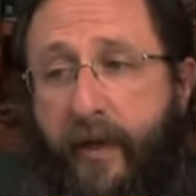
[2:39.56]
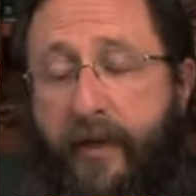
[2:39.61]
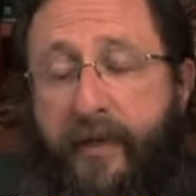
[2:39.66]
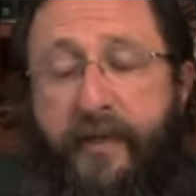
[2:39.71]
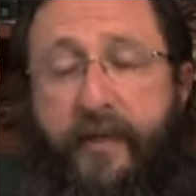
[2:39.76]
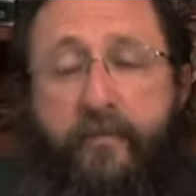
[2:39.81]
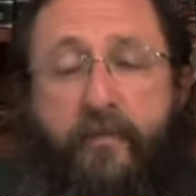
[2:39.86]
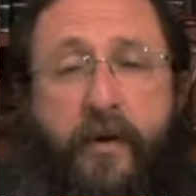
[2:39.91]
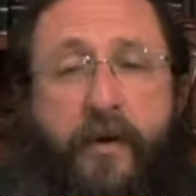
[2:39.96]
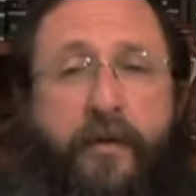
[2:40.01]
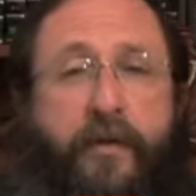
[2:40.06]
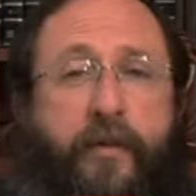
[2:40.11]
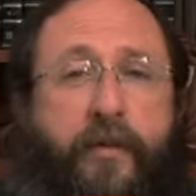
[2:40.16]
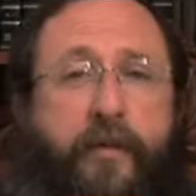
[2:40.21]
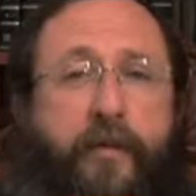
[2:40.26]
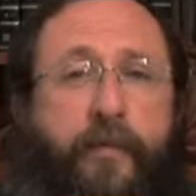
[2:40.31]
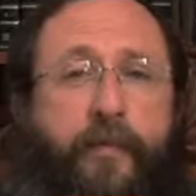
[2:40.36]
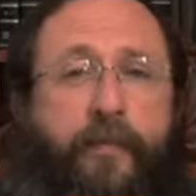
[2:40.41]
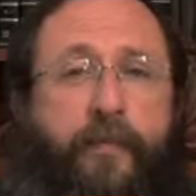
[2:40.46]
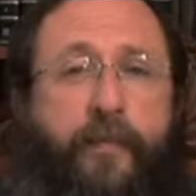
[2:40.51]
is the
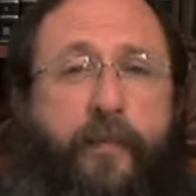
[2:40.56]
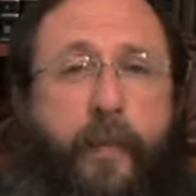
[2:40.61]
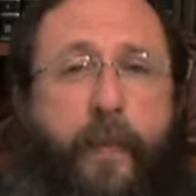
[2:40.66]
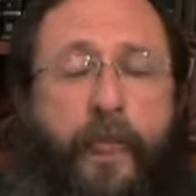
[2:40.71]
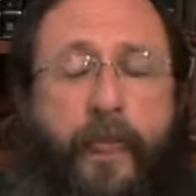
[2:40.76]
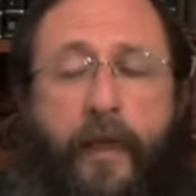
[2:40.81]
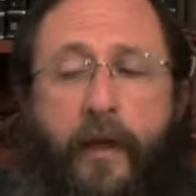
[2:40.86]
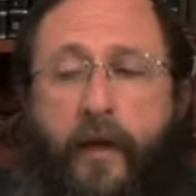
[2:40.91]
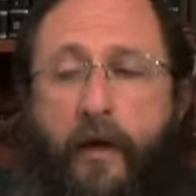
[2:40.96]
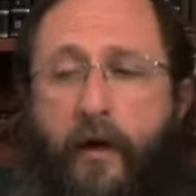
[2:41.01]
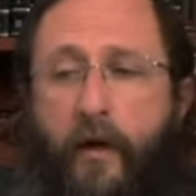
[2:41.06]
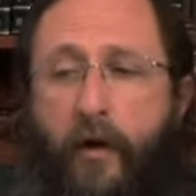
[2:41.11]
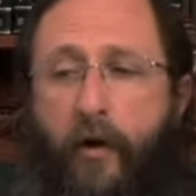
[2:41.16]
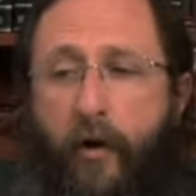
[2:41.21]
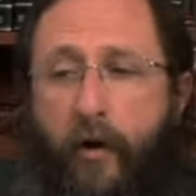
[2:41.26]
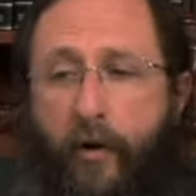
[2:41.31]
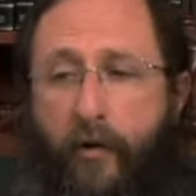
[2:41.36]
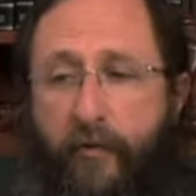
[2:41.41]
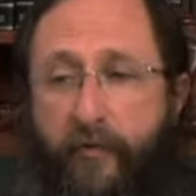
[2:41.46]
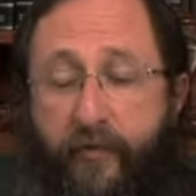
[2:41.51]
month
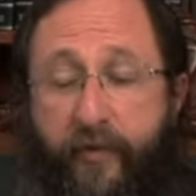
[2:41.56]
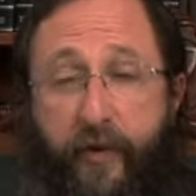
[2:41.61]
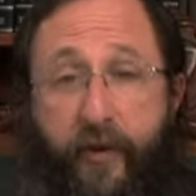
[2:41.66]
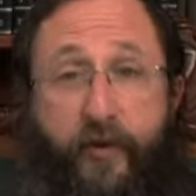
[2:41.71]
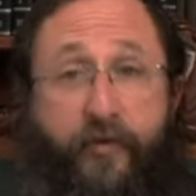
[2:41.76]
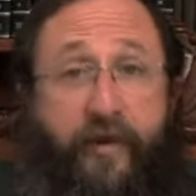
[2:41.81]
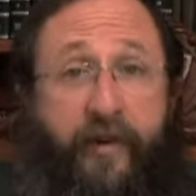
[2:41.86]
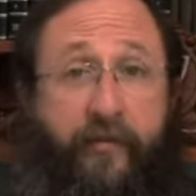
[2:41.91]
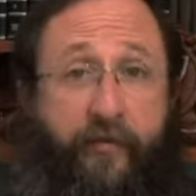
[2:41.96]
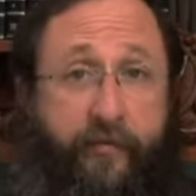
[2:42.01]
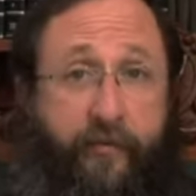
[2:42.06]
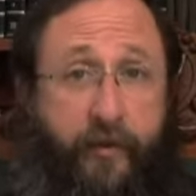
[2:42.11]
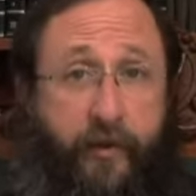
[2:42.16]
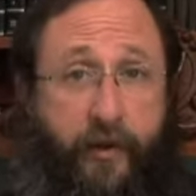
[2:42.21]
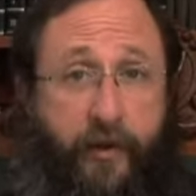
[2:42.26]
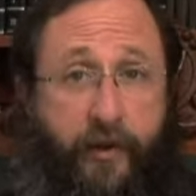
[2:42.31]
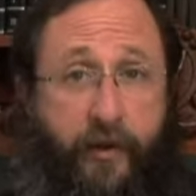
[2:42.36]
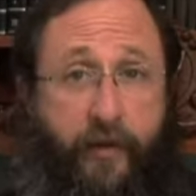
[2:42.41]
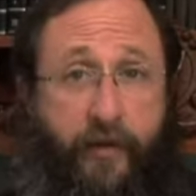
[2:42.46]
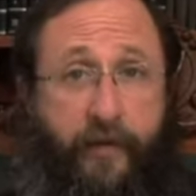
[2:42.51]
of the great
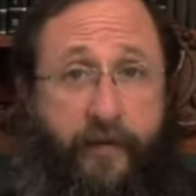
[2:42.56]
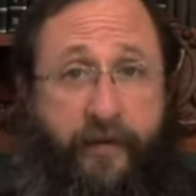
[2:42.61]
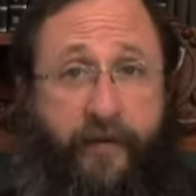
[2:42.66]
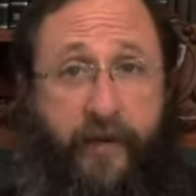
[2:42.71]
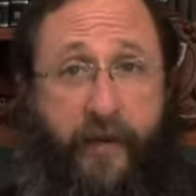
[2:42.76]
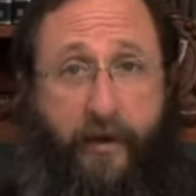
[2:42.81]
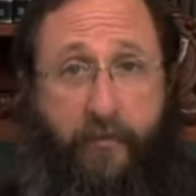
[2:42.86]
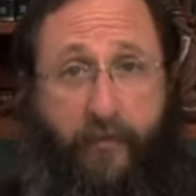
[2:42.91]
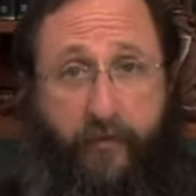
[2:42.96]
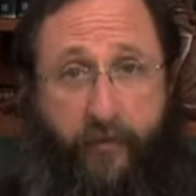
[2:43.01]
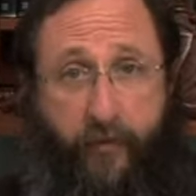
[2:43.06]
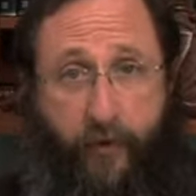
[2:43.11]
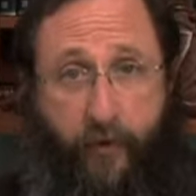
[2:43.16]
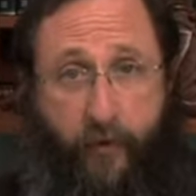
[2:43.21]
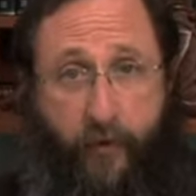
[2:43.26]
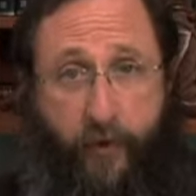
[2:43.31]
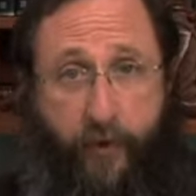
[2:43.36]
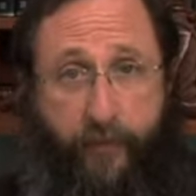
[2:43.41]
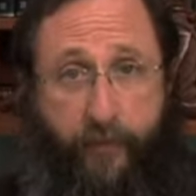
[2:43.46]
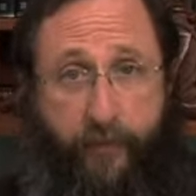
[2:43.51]
flood in the time of
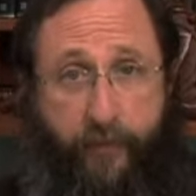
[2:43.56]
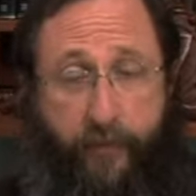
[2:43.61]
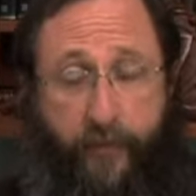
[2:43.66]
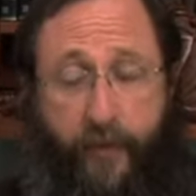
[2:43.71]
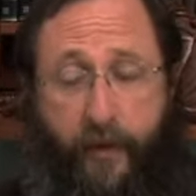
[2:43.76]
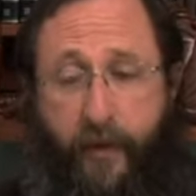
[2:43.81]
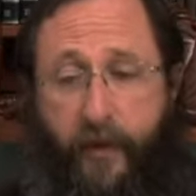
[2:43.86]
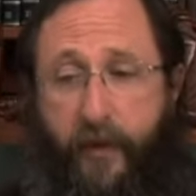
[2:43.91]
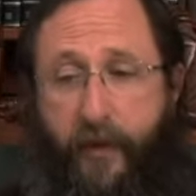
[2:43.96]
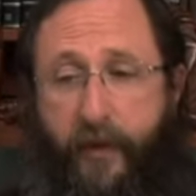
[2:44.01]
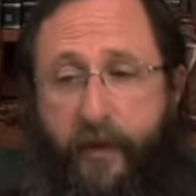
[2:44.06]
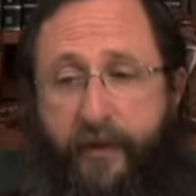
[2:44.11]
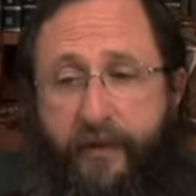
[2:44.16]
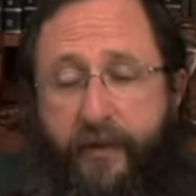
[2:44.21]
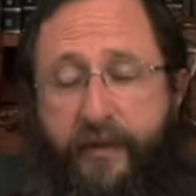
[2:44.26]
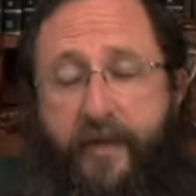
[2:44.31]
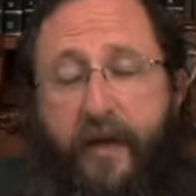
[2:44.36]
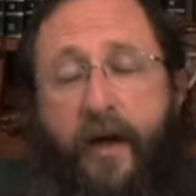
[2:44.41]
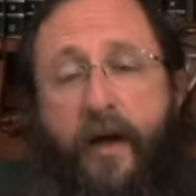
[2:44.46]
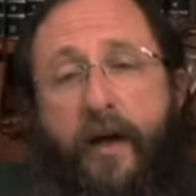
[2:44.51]
Noah. It's
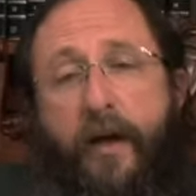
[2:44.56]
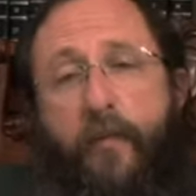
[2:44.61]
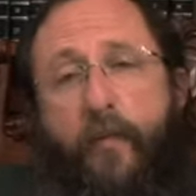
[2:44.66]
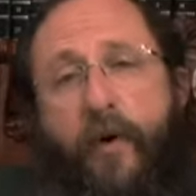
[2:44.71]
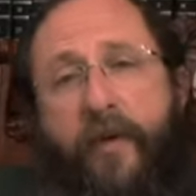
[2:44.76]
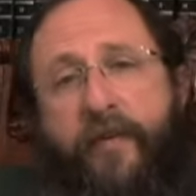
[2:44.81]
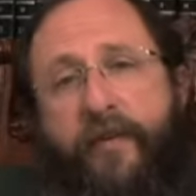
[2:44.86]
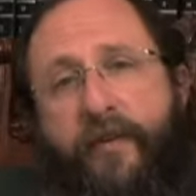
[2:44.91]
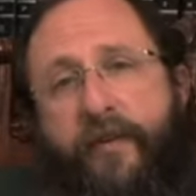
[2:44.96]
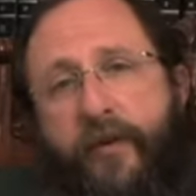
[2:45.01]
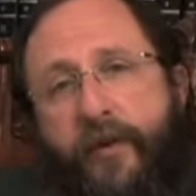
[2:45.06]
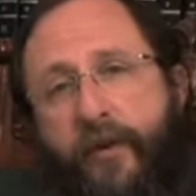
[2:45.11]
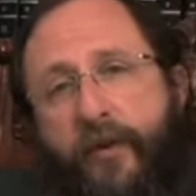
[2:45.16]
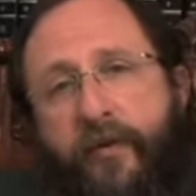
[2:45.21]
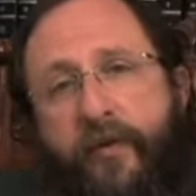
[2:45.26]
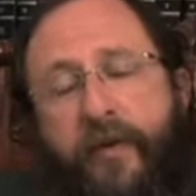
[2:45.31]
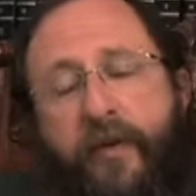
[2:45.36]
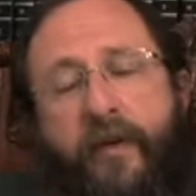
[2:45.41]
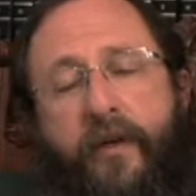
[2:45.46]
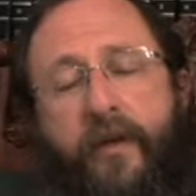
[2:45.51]
the time when the
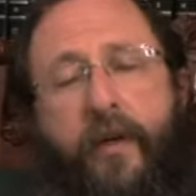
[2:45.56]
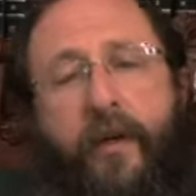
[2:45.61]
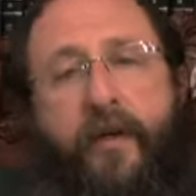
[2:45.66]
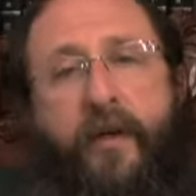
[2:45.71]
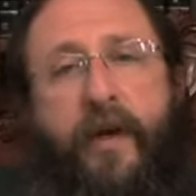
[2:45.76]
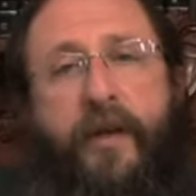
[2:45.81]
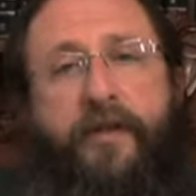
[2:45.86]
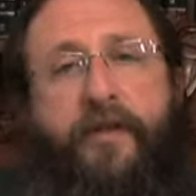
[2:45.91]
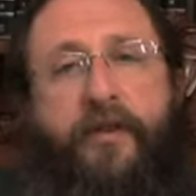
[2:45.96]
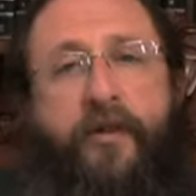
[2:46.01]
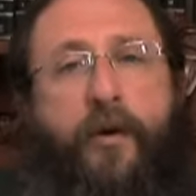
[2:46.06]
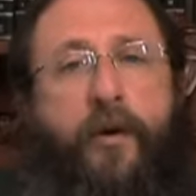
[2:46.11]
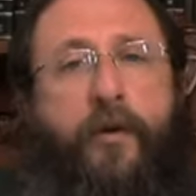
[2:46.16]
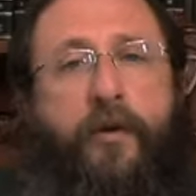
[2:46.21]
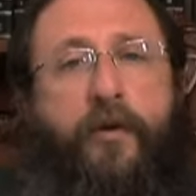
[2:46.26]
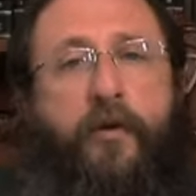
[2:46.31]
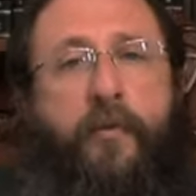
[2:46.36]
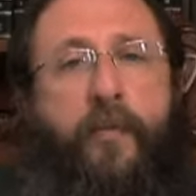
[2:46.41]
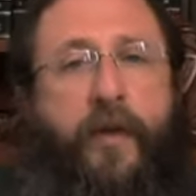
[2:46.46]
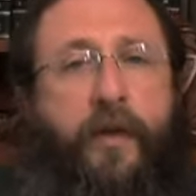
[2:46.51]
decree against all
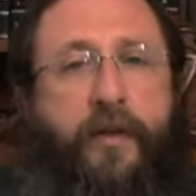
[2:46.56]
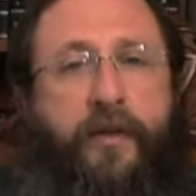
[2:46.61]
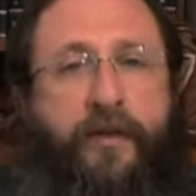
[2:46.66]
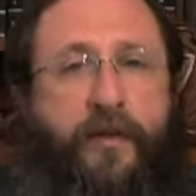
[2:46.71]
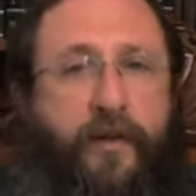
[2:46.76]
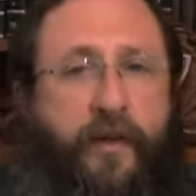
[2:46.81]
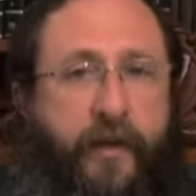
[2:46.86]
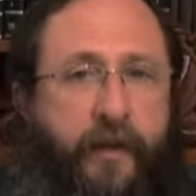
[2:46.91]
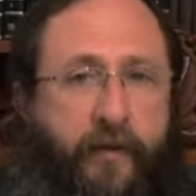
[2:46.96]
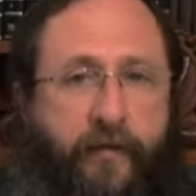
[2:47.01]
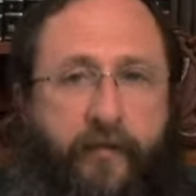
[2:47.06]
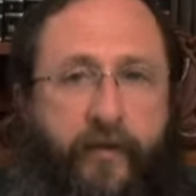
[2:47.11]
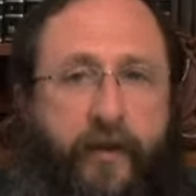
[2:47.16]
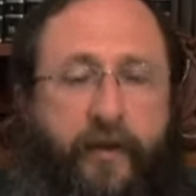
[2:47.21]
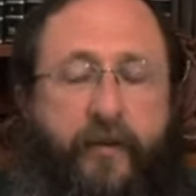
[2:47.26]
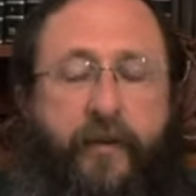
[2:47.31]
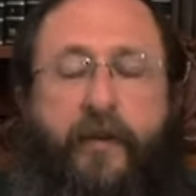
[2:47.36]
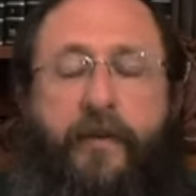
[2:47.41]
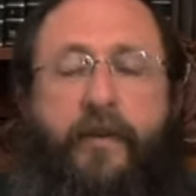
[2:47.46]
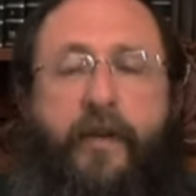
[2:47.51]
humanity, and in
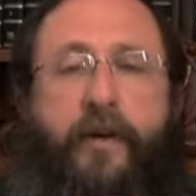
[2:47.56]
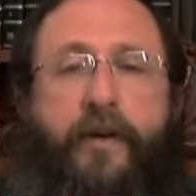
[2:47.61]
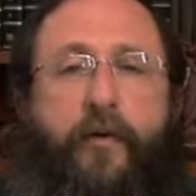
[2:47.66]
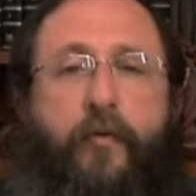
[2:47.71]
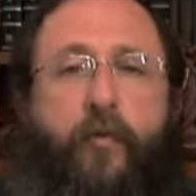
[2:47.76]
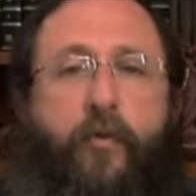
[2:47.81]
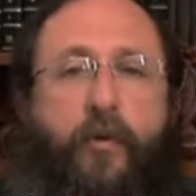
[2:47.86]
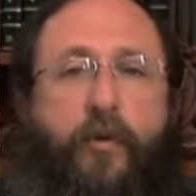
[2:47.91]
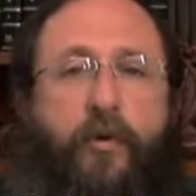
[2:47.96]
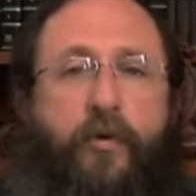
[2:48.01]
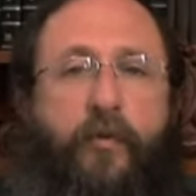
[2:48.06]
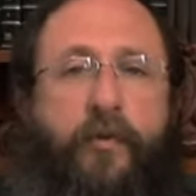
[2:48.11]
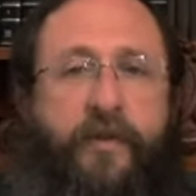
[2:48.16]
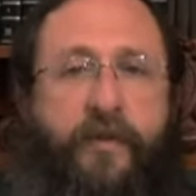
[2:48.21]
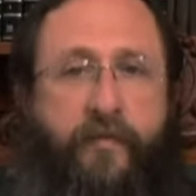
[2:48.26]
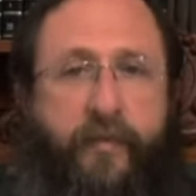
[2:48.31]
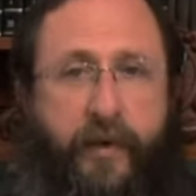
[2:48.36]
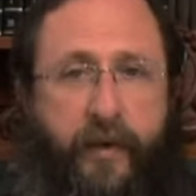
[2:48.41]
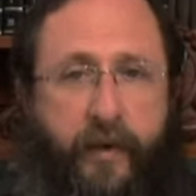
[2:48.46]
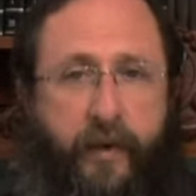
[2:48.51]
fact the entire world,
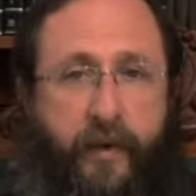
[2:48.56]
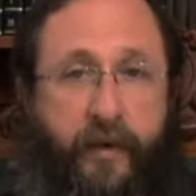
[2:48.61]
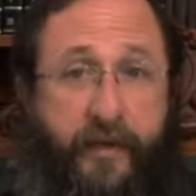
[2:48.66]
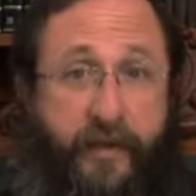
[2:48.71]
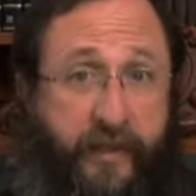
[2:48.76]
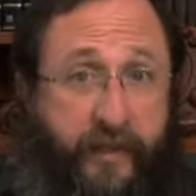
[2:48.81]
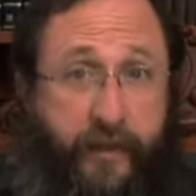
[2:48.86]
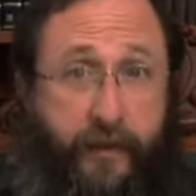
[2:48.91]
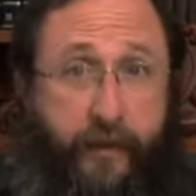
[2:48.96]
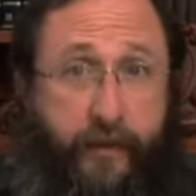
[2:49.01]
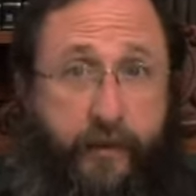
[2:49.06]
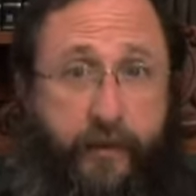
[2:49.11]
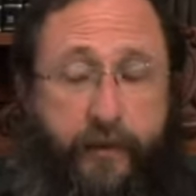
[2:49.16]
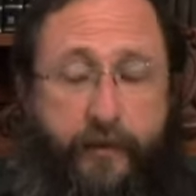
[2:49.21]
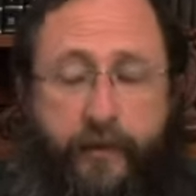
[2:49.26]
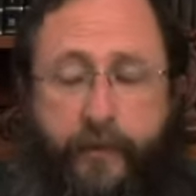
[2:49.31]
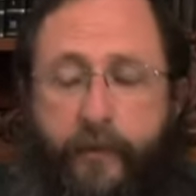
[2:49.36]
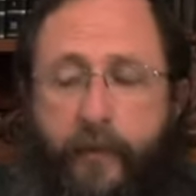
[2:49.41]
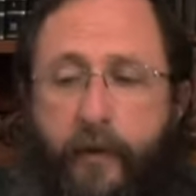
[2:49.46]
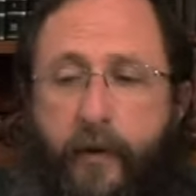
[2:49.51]
was made and
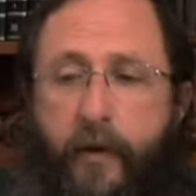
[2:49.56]
sealed.